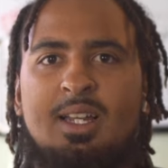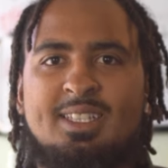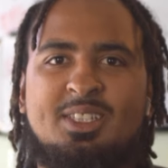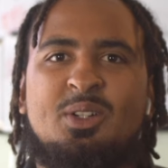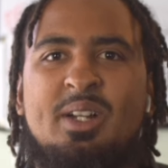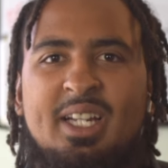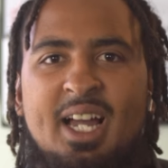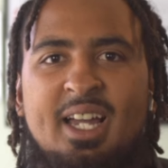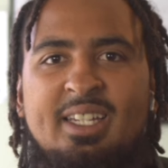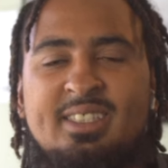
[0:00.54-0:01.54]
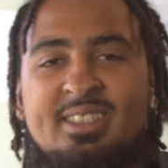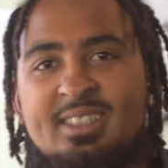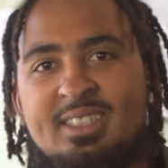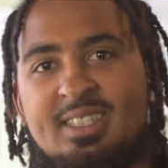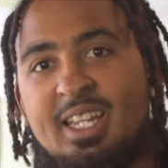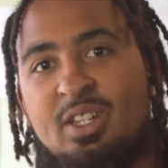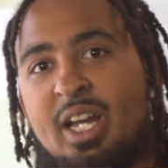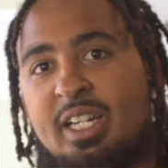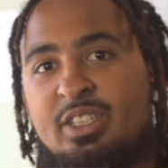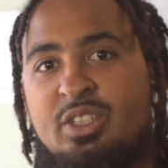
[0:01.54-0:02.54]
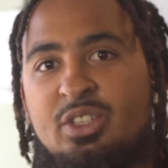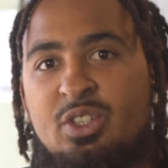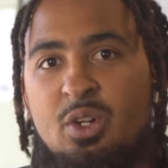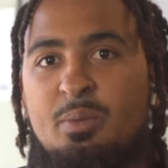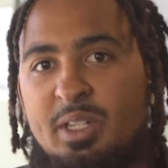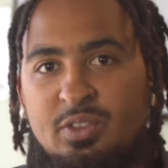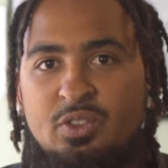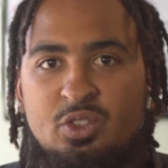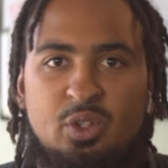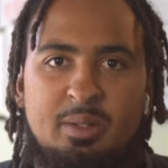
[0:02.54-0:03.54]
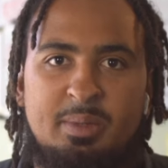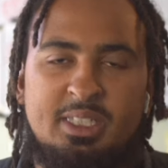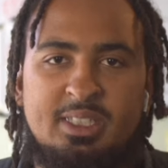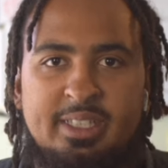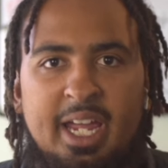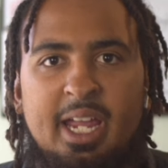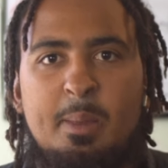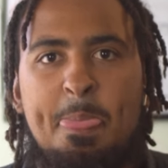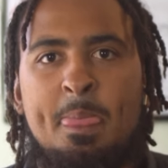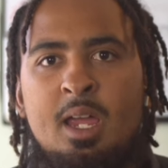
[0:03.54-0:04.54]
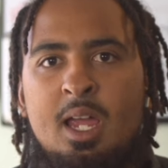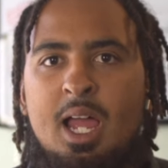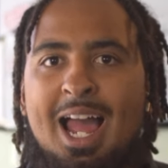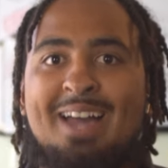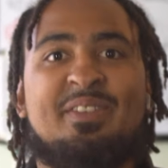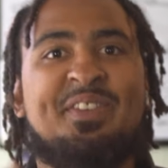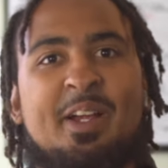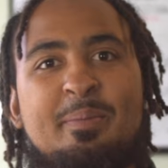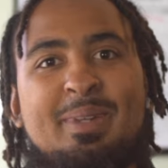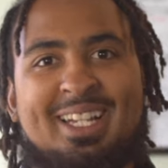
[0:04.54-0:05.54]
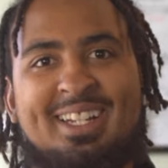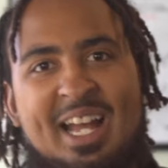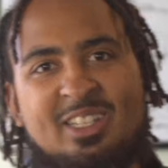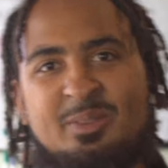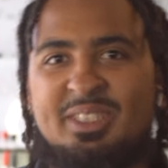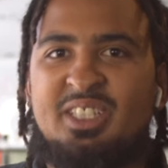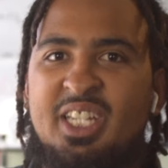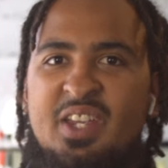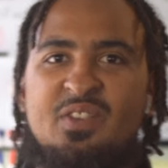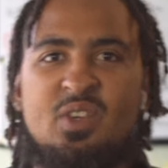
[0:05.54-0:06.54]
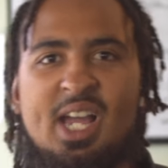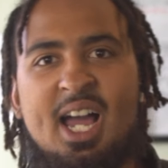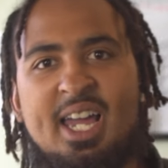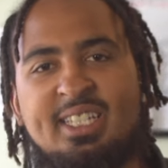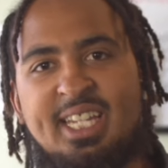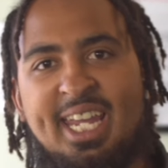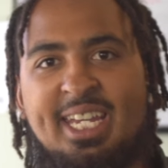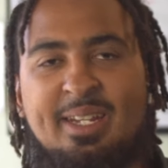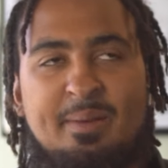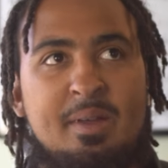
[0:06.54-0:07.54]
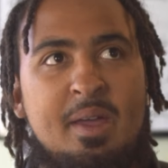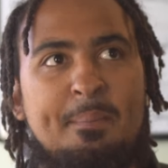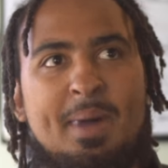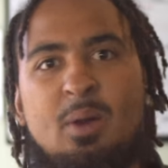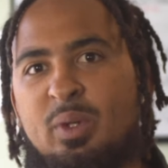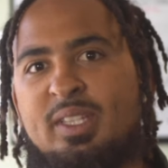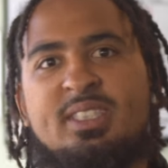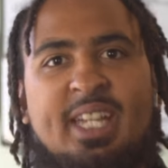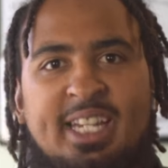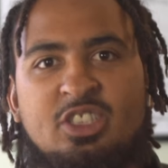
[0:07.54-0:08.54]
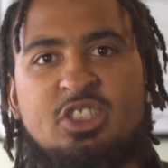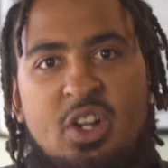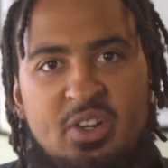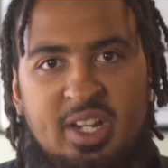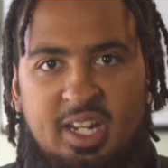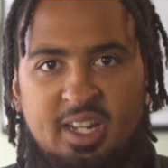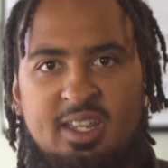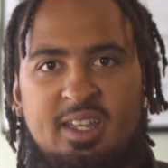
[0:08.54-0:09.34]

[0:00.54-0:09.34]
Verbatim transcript: How's it going, guys? Thank you guys so much for joining me today. I have a very big announcement to give you guys in my real estate journey.